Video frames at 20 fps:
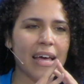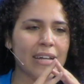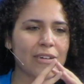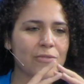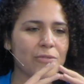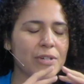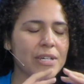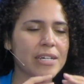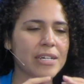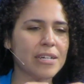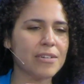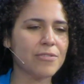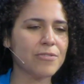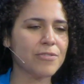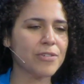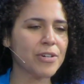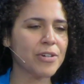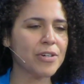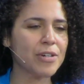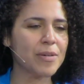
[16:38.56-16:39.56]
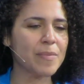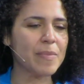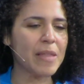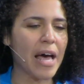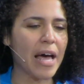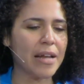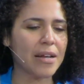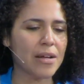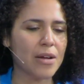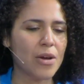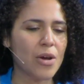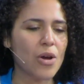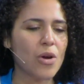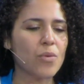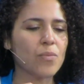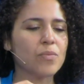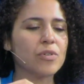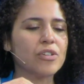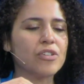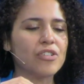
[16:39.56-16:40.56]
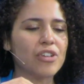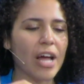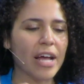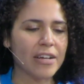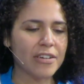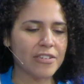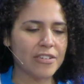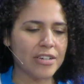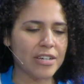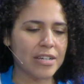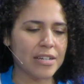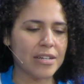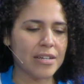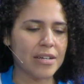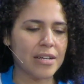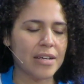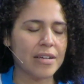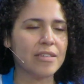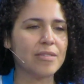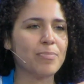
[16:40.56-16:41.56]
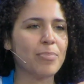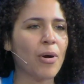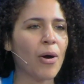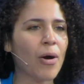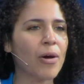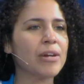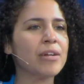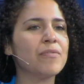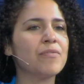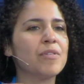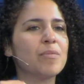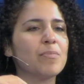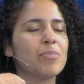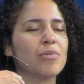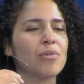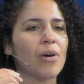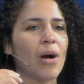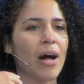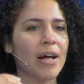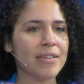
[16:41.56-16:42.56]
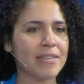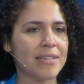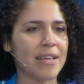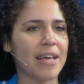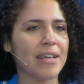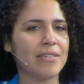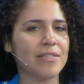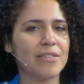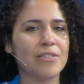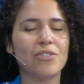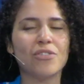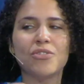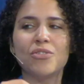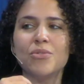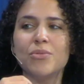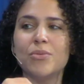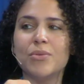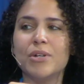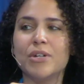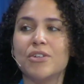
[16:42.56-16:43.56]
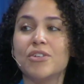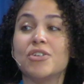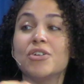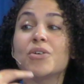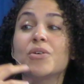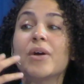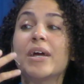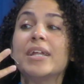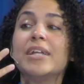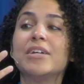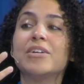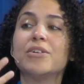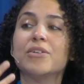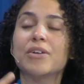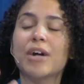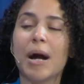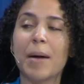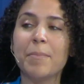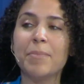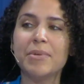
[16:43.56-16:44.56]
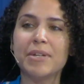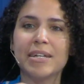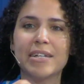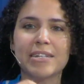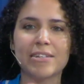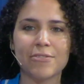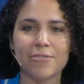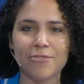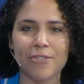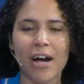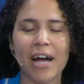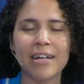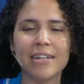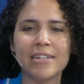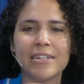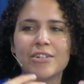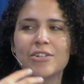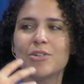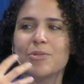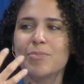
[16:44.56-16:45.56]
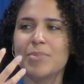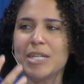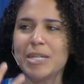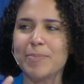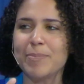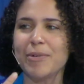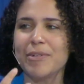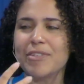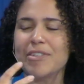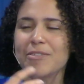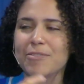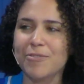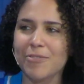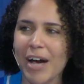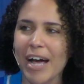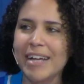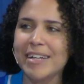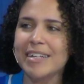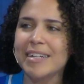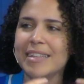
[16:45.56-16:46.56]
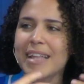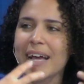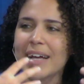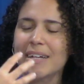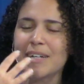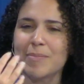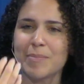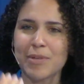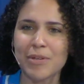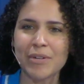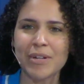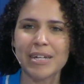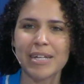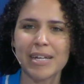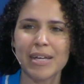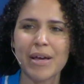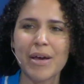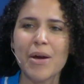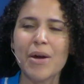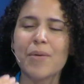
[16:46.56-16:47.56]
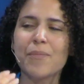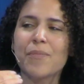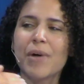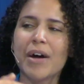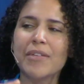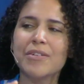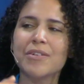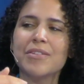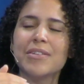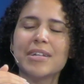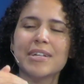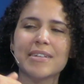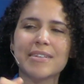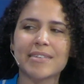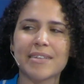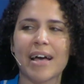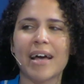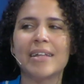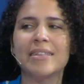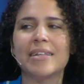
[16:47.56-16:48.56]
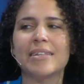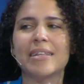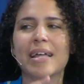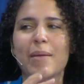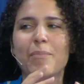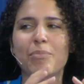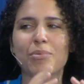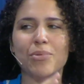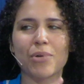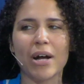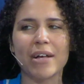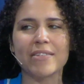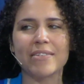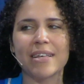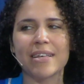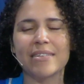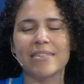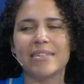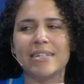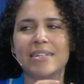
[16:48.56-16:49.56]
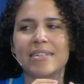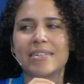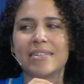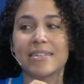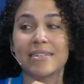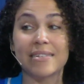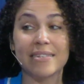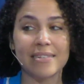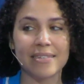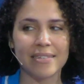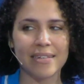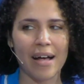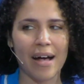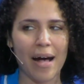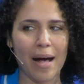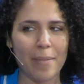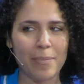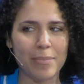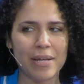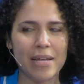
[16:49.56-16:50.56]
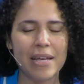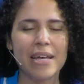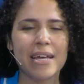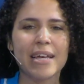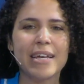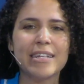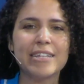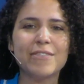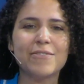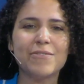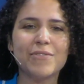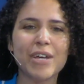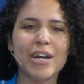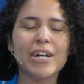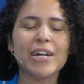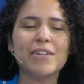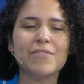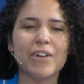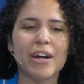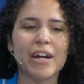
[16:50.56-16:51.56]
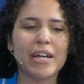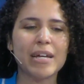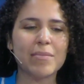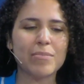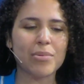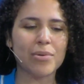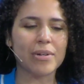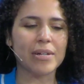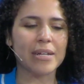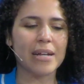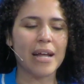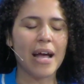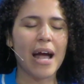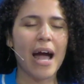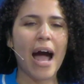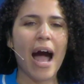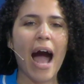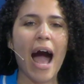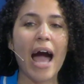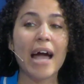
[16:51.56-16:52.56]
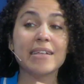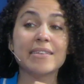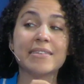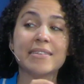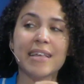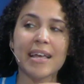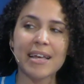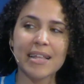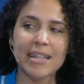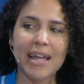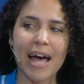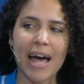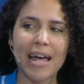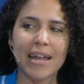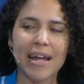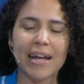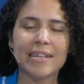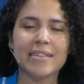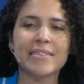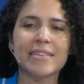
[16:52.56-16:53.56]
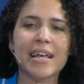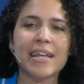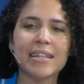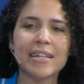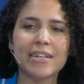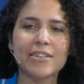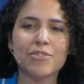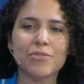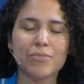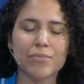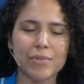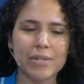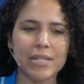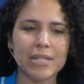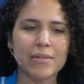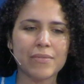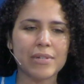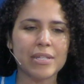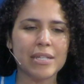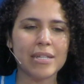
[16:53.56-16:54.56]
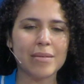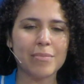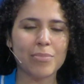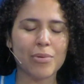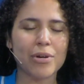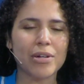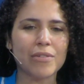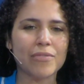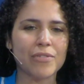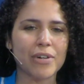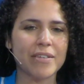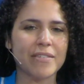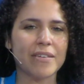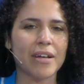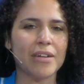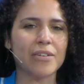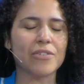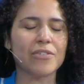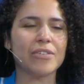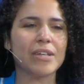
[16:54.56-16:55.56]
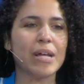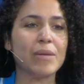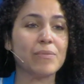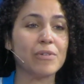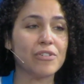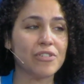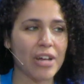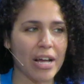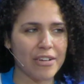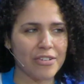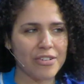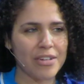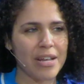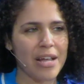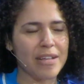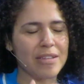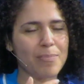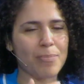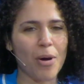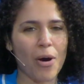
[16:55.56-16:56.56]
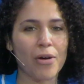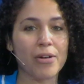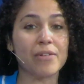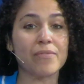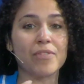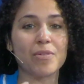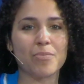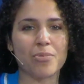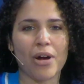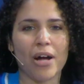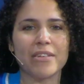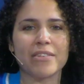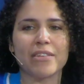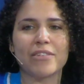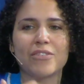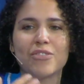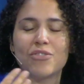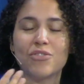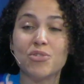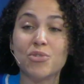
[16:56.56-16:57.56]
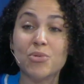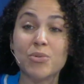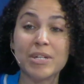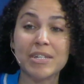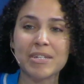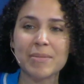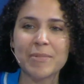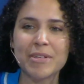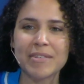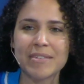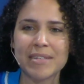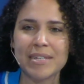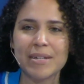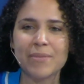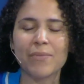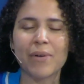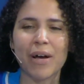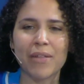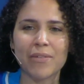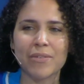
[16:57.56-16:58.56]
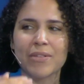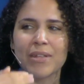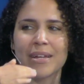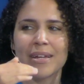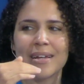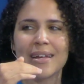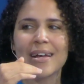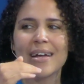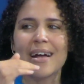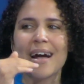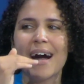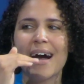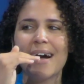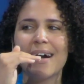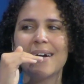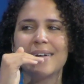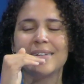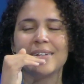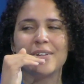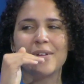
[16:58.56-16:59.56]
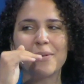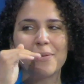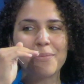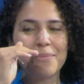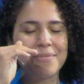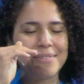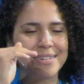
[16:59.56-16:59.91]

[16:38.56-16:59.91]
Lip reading: if we can affirm that rejection is part of the process to curating your company, to finding your people, to finding that community, rather than a sign that that process needs to stop, it's very, very important. I say that it's really, really important for us to understand rejection as part of the process to intimacy, rather than the